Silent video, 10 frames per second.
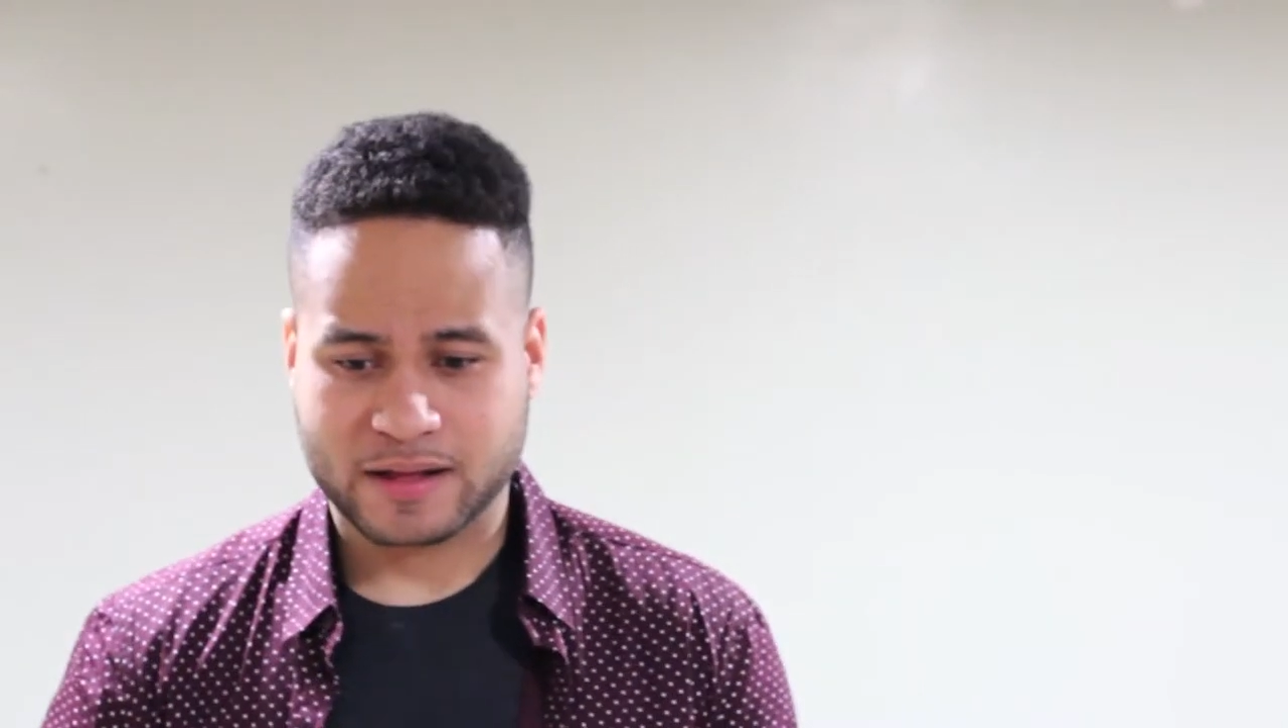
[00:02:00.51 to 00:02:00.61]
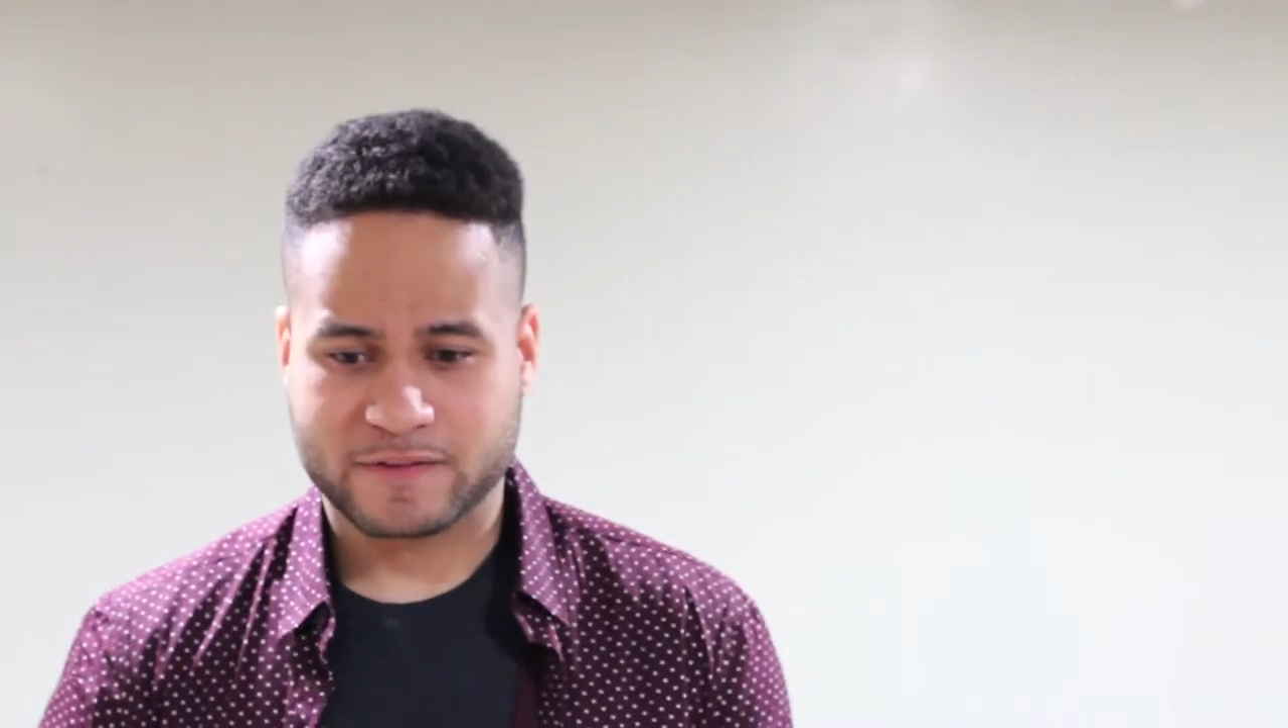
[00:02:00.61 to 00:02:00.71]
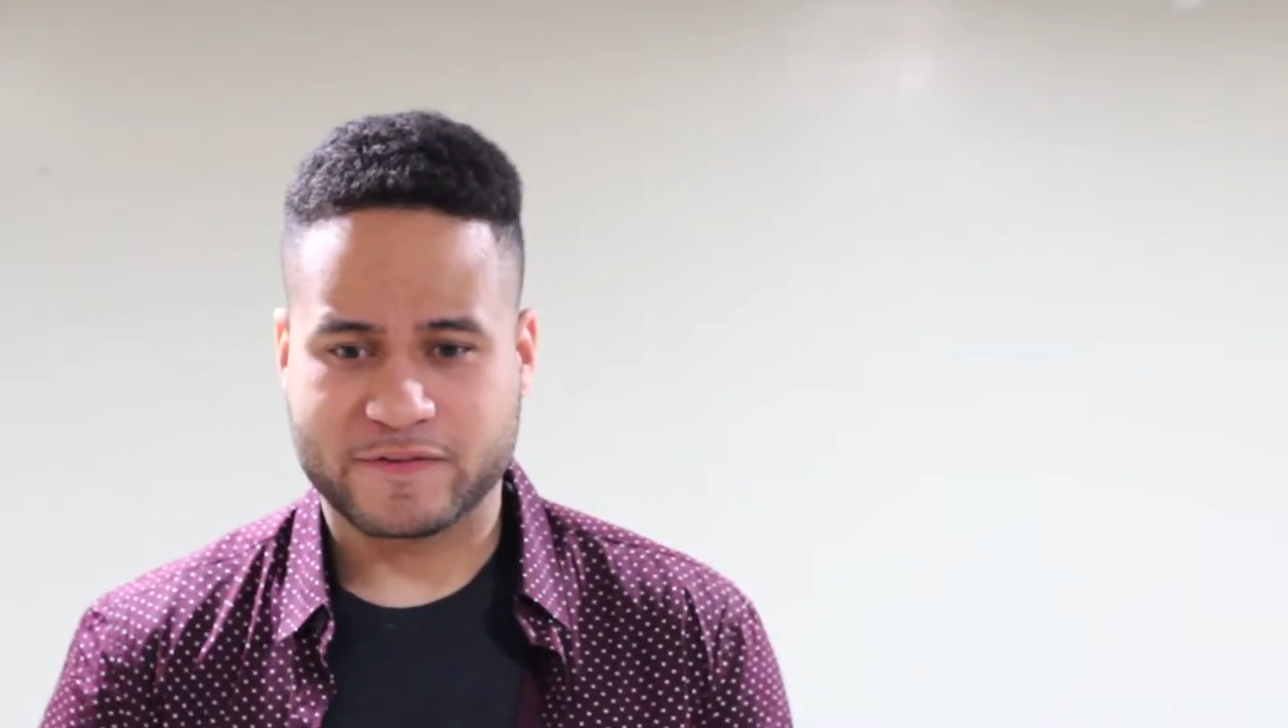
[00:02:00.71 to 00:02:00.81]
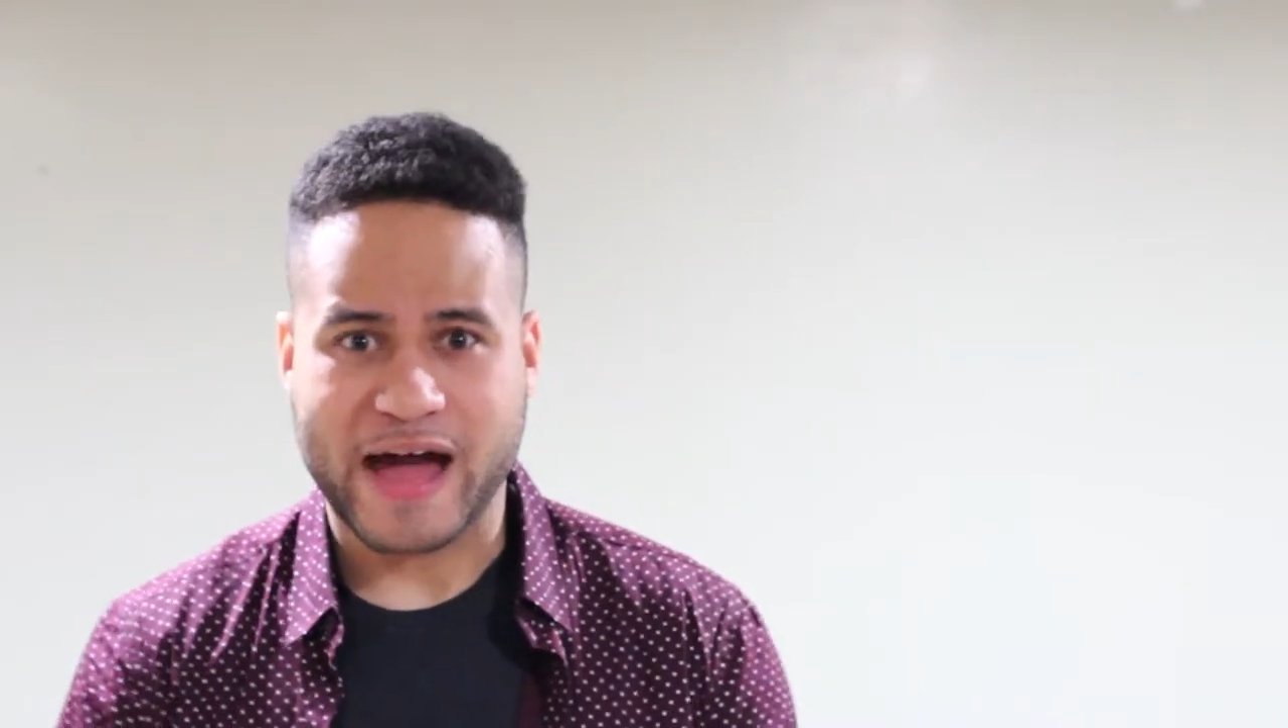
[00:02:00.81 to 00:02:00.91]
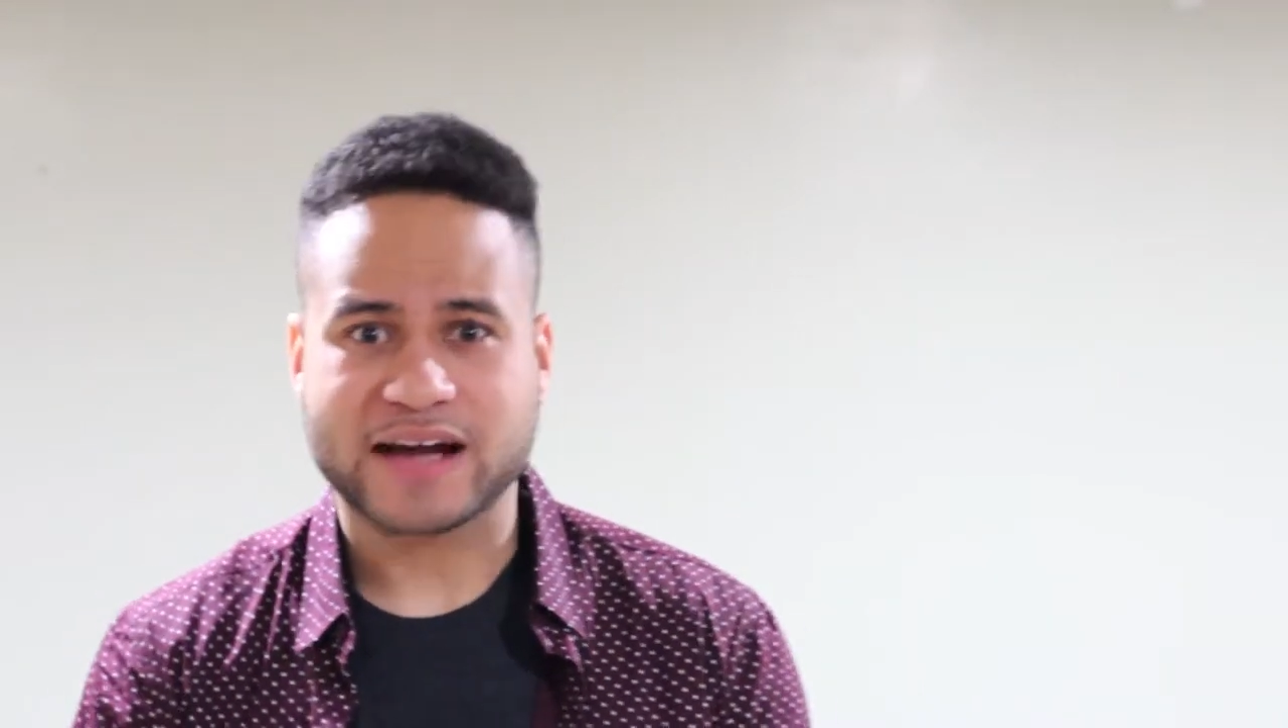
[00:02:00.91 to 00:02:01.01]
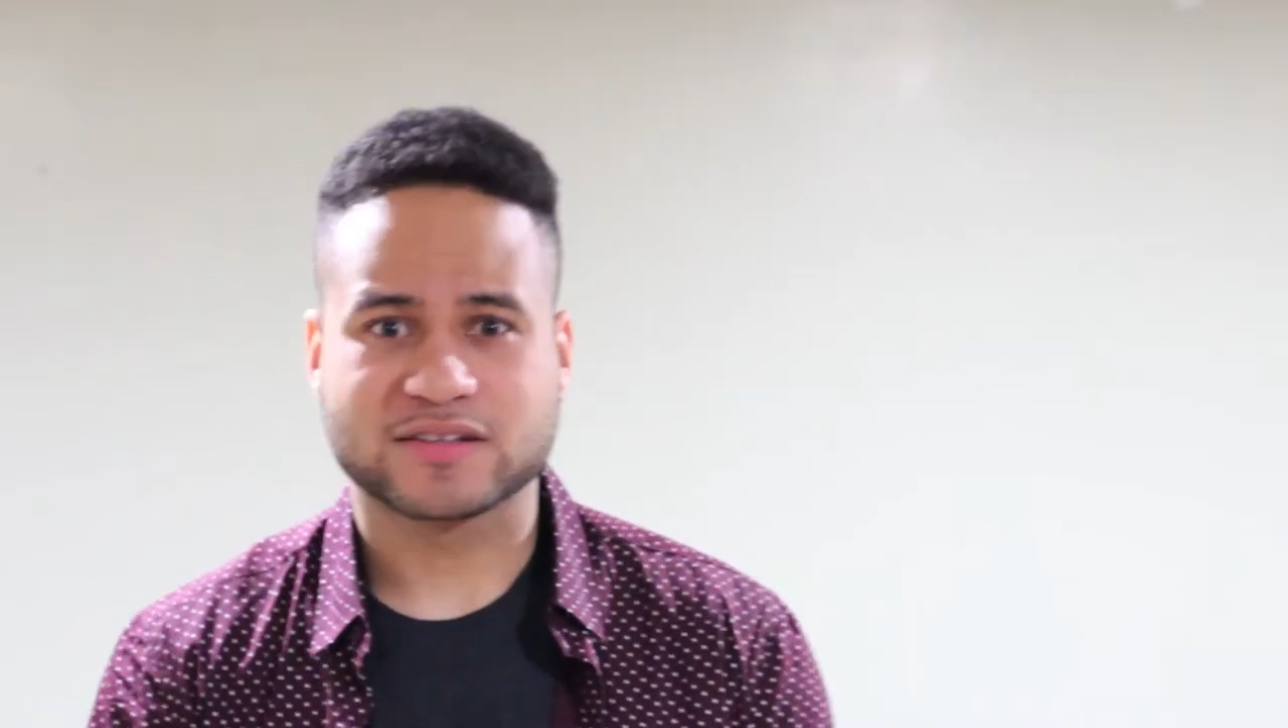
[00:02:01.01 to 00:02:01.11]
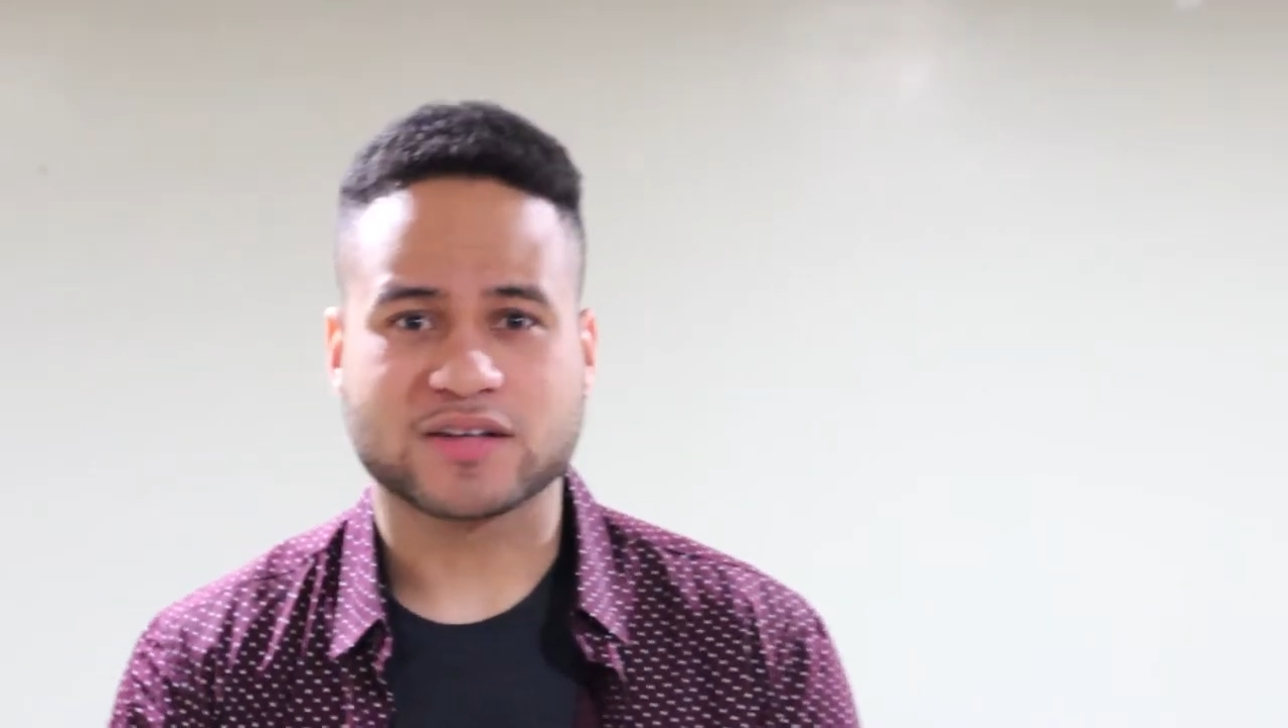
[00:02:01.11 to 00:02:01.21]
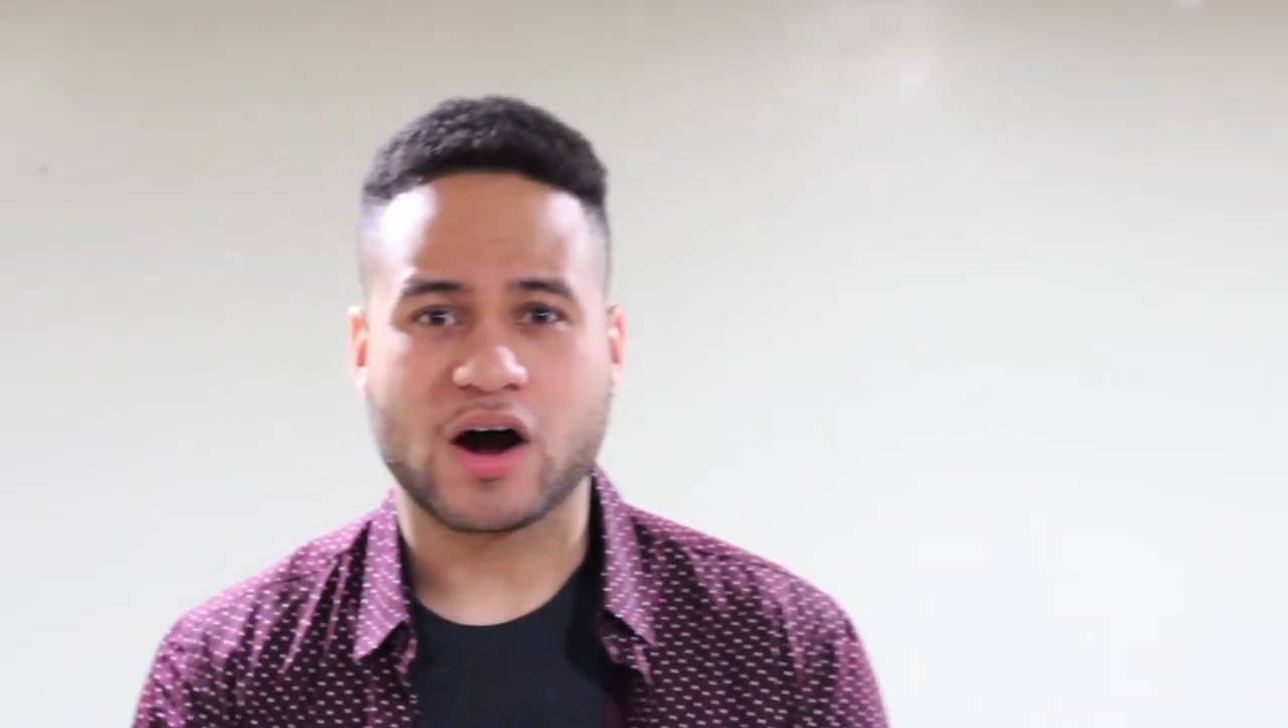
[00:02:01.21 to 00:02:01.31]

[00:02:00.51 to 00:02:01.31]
facts